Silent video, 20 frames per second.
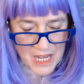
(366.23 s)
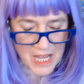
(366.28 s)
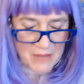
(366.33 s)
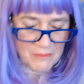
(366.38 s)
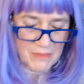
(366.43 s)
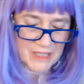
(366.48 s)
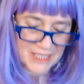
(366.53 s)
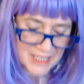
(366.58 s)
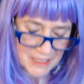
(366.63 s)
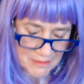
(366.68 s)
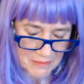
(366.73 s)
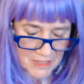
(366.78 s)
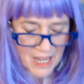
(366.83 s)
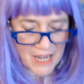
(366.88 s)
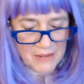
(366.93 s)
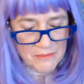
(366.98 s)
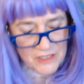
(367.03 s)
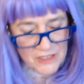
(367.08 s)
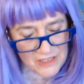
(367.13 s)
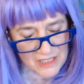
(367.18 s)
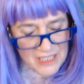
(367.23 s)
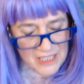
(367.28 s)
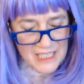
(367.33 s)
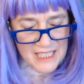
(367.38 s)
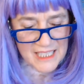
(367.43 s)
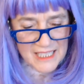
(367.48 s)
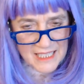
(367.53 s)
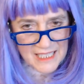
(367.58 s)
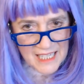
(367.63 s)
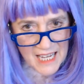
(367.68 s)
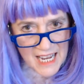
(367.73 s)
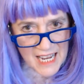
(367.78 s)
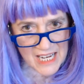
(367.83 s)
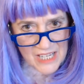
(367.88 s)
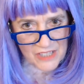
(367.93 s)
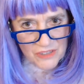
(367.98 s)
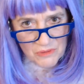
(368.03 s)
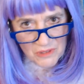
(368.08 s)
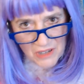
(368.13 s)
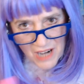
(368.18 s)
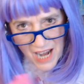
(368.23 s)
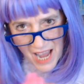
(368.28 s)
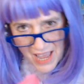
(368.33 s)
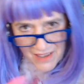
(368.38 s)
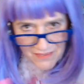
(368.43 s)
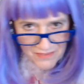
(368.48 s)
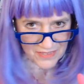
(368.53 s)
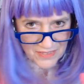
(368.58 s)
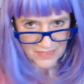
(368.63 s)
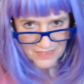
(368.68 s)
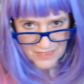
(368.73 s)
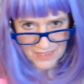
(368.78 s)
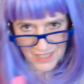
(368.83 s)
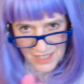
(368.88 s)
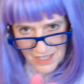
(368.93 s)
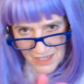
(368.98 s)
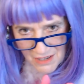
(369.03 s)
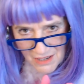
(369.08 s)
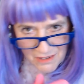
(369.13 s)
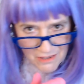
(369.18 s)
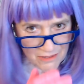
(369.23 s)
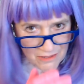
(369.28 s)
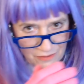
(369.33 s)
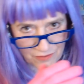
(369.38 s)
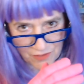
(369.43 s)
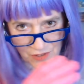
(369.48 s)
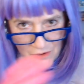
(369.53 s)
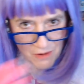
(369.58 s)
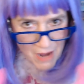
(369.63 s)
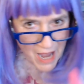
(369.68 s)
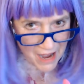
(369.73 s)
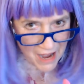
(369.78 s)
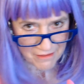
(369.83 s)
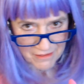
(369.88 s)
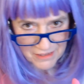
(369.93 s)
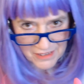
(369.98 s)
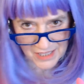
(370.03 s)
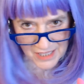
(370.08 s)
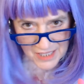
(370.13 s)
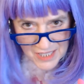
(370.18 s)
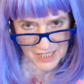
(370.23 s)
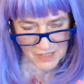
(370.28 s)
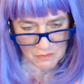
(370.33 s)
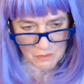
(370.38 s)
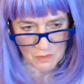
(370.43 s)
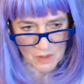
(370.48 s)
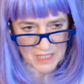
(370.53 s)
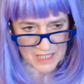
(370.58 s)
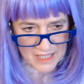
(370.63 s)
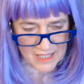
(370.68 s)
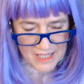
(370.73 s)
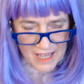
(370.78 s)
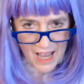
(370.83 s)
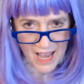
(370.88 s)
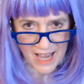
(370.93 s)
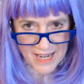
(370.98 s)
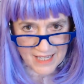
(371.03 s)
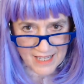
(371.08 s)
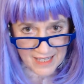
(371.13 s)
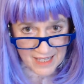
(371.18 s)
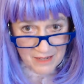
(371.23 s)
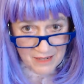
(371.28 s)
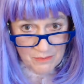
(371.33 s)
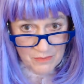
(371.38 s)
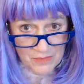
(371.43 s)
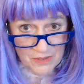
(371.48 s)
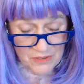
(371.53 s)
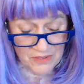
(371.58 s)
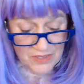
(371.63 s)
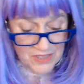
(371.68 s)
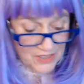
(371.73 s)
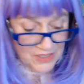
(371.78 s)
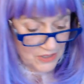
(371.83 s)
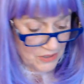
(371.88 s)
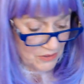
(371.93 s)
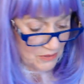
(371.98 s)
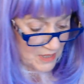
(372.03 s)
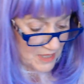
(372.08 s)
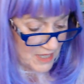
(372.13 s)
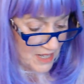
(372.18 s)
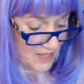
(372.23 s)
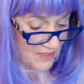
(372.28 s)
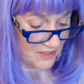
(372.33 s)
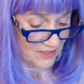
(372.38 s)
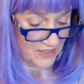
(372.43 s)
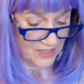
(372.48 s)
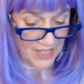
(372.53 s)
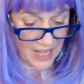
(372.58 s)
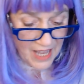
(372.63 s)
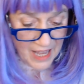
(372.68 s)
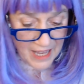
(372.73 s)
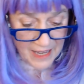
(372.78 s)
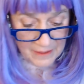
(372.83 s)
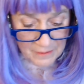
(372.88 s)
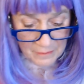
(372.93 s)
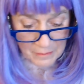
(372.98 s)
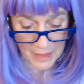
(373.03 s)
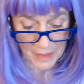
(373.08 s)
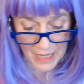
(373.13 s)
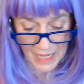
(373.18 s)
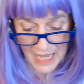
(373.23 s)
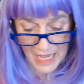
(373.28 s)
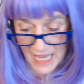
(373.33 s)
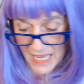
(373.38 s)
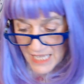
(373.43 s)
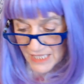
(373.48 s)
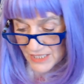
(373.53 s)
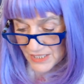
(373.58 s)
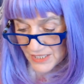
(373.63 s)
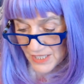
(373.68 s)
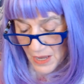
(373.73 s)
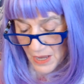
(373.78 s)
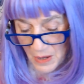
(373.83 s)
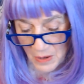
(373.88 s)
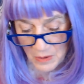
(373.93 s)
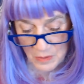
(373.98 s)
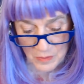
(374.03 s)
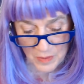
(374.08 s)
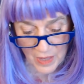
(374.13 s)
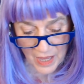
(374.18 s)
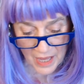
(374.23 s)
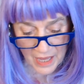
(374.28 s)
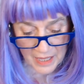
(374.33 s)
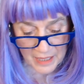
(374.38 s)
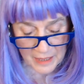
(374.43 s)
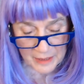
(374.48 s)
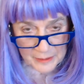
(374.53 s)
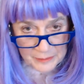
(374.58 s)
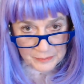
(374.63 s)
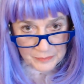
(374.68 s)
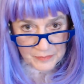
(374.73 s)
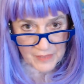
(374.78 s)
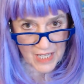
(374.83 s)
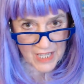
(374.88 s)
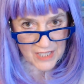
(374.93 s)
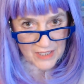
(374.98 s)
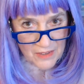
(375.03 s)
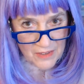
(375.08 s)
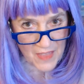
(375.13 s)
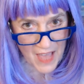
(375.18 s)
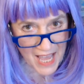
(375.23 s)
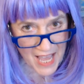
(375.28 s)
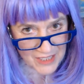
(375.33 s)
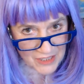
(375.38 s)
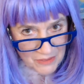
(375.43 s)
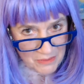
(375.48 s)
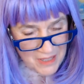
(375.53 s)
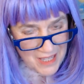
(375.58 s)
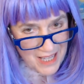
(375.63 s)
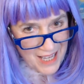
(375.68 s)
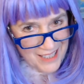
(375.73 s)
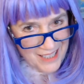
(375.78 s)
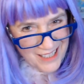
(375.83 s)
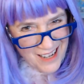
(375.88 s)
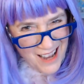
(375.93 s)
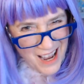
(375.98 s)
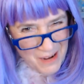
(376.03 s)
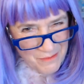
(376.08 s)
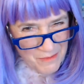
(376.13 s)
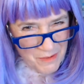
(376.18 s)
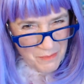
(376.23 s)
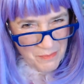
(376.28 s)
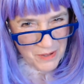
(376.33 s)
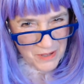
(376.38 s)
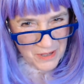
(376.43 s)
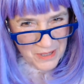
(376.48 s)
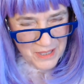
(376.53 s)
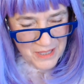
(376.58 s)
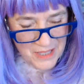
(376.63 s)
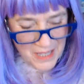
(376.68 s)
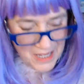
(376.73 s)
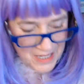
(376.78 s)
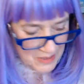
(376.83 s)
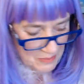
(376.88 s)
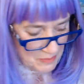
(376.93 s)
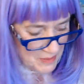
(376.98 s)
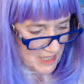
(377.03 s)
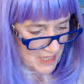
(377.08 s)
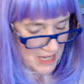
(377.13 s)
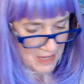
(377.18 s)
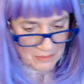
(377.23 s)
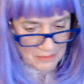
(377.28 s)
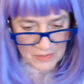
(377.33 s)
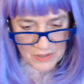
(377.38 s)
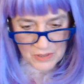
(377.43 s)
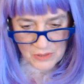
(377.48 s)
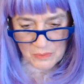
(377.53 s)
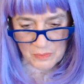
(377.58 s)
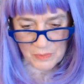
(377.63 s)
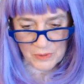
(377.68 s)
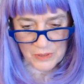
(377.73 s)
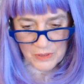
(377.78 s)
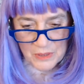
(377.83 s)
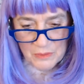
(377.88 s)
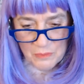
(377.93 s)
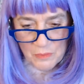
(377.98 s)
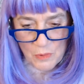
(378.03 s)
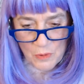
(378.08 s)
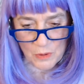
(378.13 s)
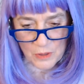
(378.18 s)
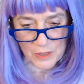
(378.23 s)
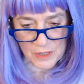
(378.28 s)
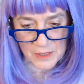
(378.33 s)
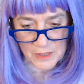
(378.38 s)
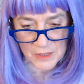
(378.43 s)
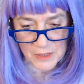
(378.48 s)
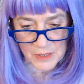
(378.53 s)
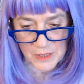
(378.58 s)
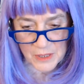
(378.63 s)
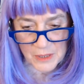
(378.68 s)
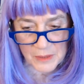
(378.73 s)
But sometimes you're going to get days where a few hours it's in one sign and then it moves into another sign. So that's when that time of birth does become super important.